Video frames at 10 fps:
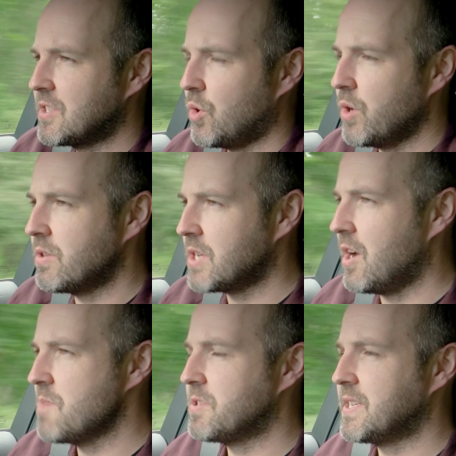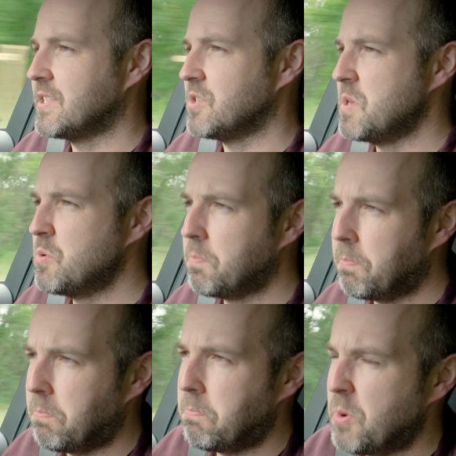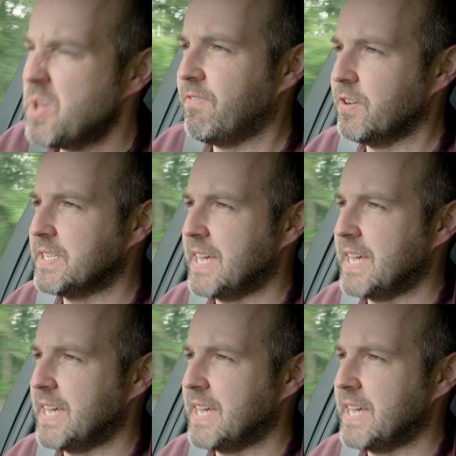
Toyota hybrid system, you would put your foot